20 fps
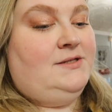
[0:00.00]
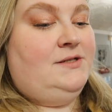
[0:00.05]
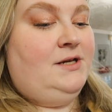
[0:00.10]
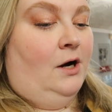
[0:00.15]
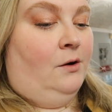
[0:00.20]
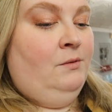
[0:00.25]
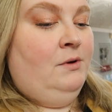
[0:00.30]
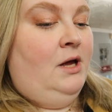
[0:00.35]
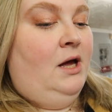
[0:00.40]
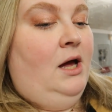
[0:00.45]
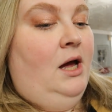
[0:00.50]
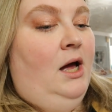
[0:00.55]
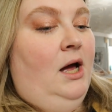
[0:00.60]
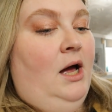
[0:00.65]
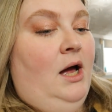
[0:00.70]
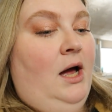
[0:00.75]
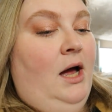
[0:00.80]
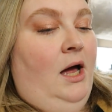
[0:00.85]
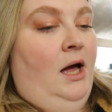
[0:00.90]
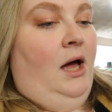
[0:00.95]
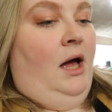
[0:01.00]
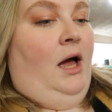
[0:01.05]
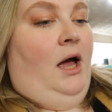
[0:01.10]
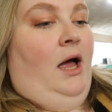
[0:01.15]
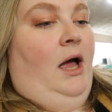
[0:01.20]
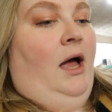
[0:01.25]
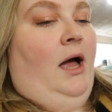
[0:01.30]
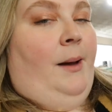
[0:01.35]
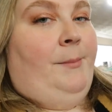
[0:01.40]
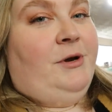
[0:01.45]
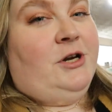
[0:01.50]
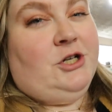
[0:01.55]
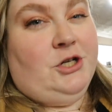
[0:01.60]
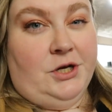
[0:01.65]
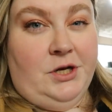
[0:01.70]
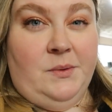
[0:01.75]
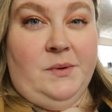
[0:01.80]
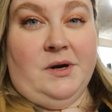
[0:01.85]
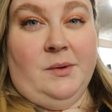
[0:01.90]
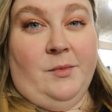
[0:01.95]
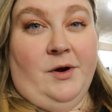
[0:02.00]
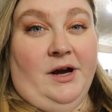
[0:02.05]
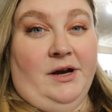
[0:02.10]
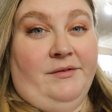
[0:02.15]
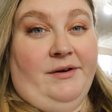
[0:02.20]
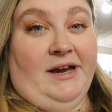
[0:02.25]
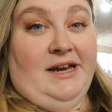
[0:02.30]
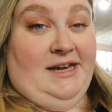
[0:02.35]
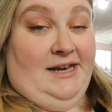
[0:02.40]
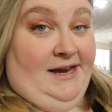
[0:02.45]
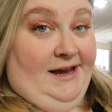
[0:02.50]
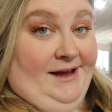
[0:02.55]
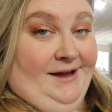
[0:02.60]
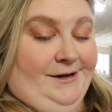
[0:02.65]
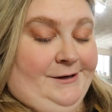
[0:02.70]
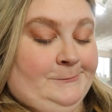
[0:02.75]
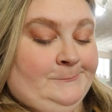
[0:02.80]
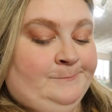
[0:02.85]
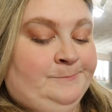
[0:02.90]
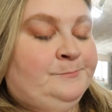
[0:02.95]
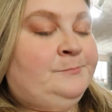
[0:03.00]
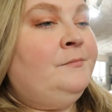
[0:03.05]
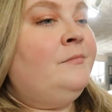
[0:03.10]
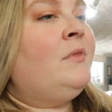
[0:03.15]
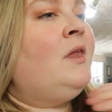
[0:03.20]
So I'm gonna show you what I'm wearing right now.